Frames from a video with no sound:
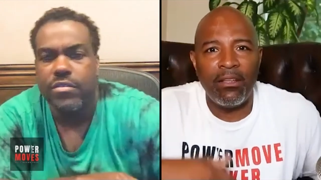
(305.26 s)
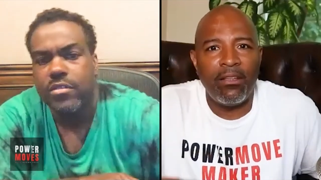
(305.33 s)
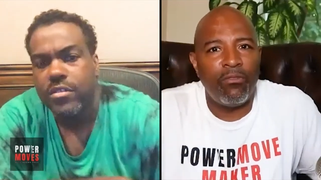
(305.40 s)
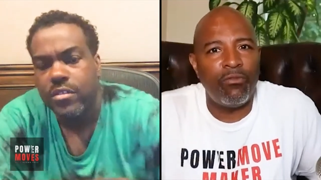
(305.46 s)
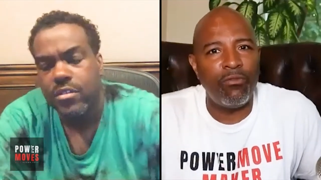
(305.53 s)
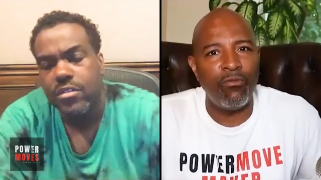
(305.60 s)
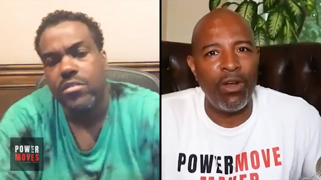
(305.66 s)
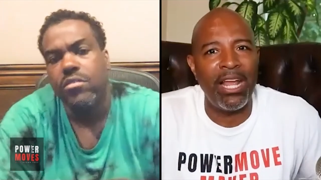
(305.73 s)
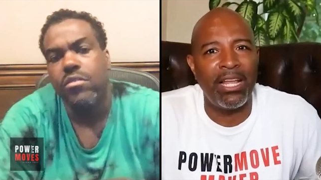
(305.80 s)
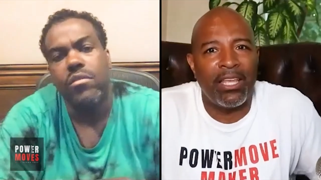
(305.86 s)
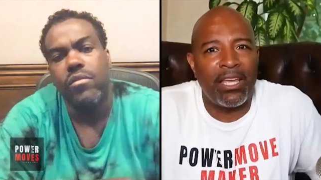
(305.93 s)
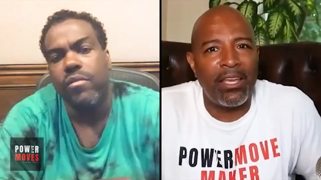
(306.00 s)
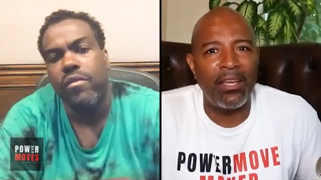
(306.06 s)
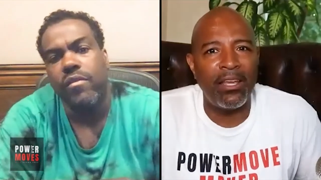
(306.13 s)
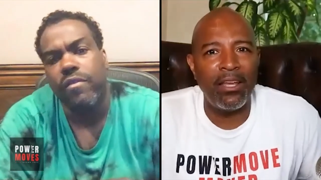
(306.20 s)
Speaker 1: really?
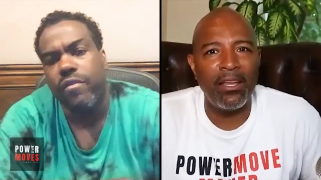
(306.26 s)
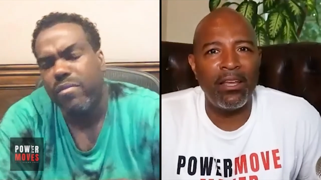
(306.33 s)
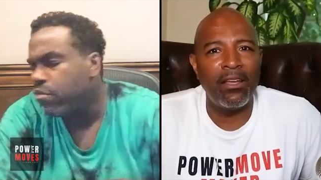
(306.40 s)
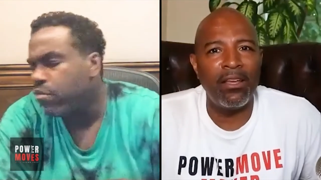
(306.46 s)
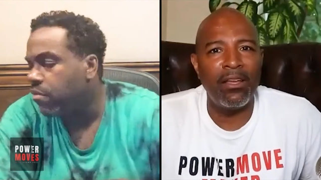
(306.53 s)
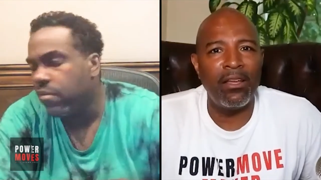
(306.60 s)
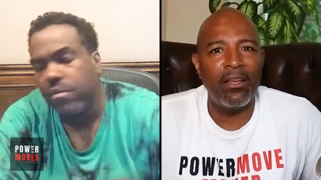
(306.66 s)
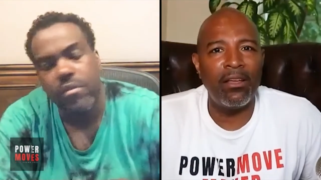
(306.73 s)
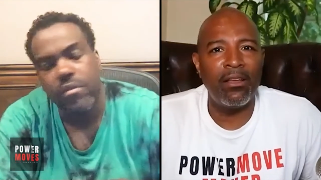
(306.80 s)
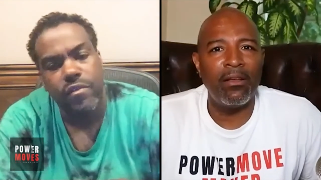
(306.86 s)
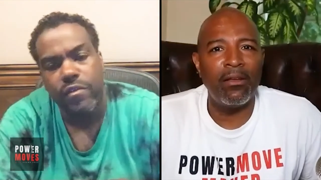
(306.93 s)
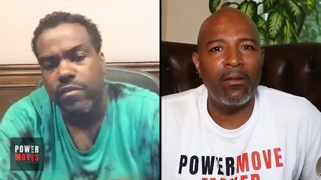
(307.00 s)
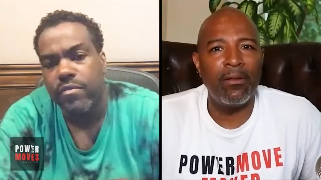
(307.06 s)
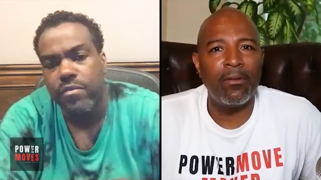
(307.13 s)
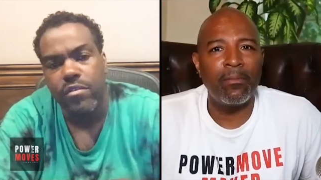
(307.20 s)
Through
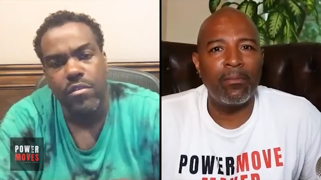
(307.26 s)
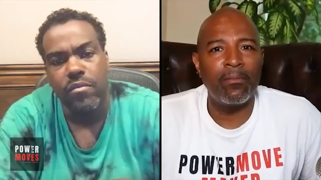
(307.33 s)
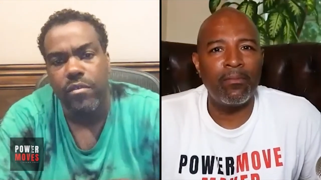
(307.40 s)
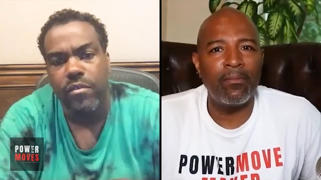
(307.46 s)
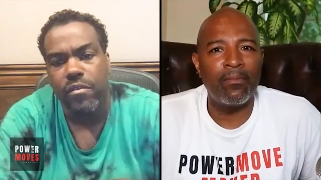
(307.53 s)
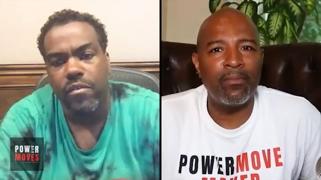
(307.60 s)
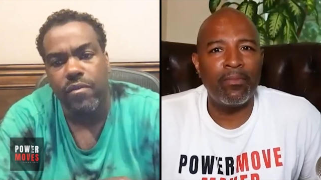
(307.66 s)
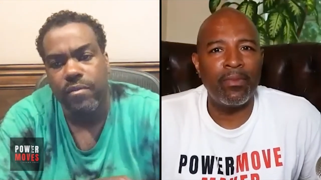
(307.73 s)
the roof.